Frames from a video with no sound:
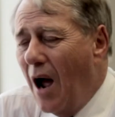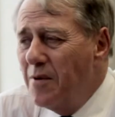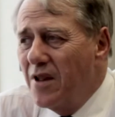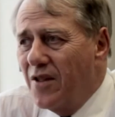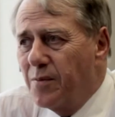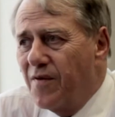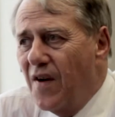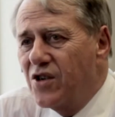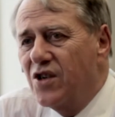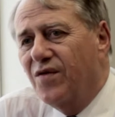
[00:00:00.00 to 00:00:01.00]
mean, the
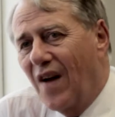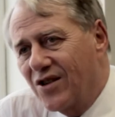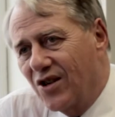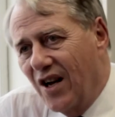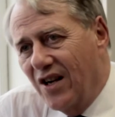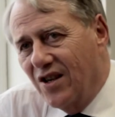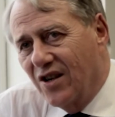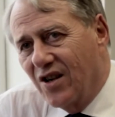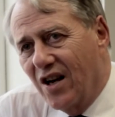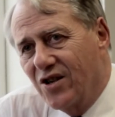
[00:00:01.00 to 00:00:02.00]
profession is fascinating
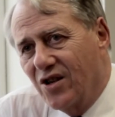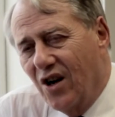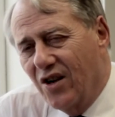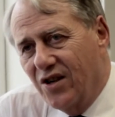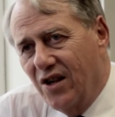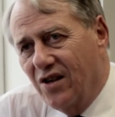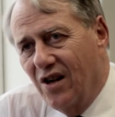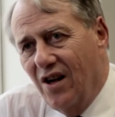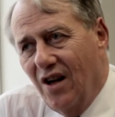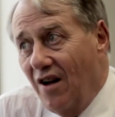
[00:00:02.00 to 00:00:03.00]
because I started
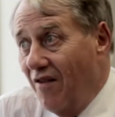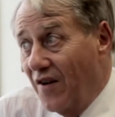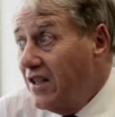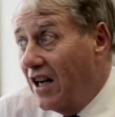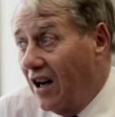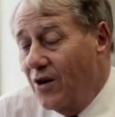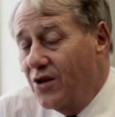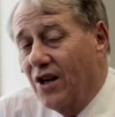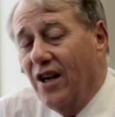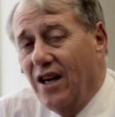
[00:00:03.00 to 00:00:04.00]
very close
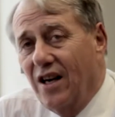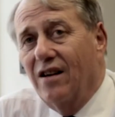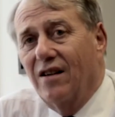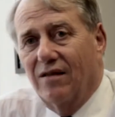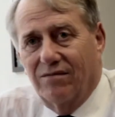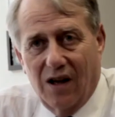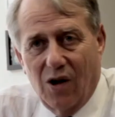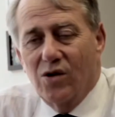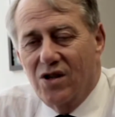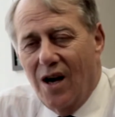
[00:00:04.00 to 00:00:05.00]
to here a
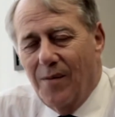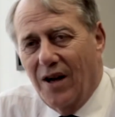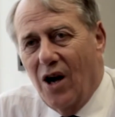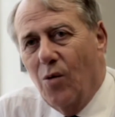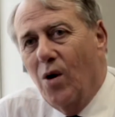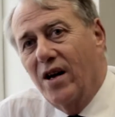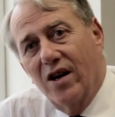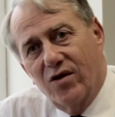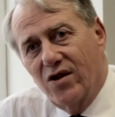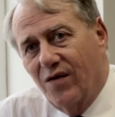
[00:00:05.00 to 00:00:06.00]
long time ago working
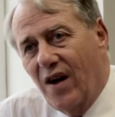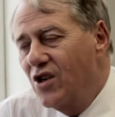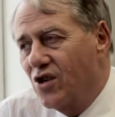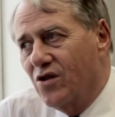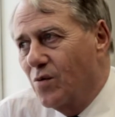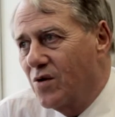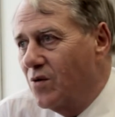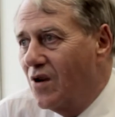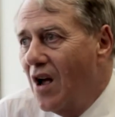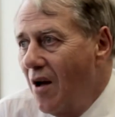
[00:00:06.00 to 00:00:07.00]
reservations, which
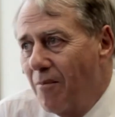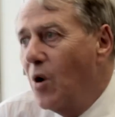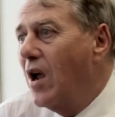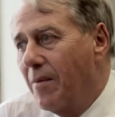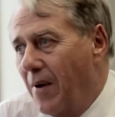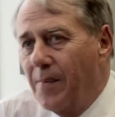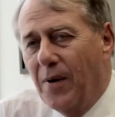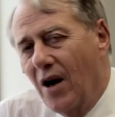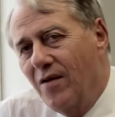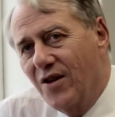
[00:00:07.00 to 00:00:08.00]
was booking
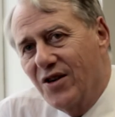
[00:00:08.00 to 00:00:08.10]
people over the